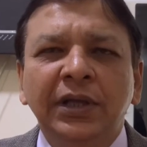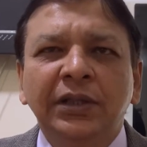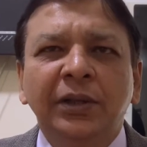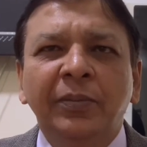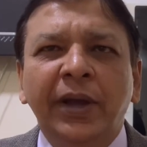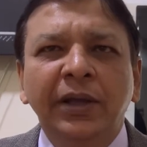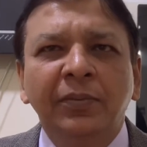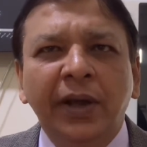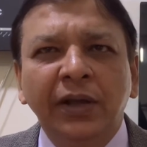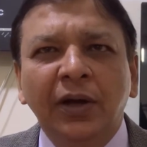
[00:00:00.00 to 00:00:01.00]
the
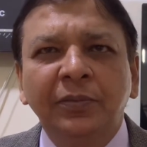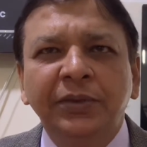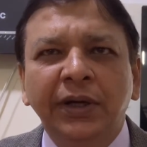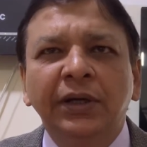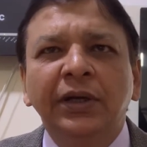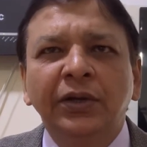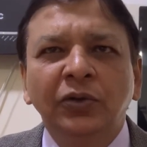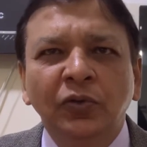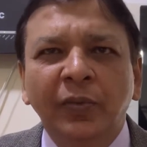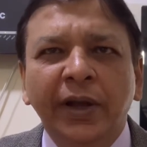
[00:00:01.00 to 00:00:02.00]
bike object,
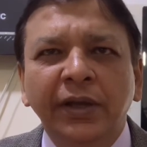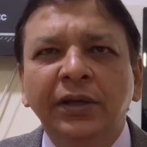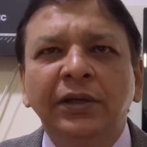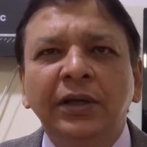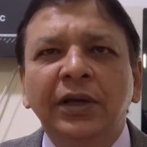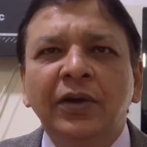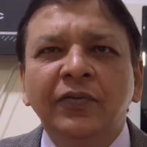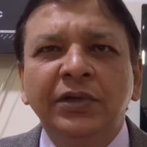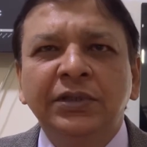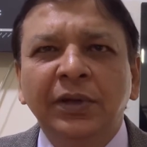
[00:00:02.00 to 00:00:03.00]
new bike,
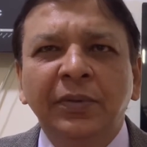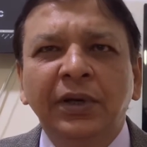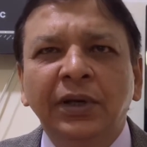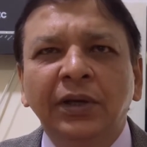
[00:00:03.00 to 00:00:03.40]
visitable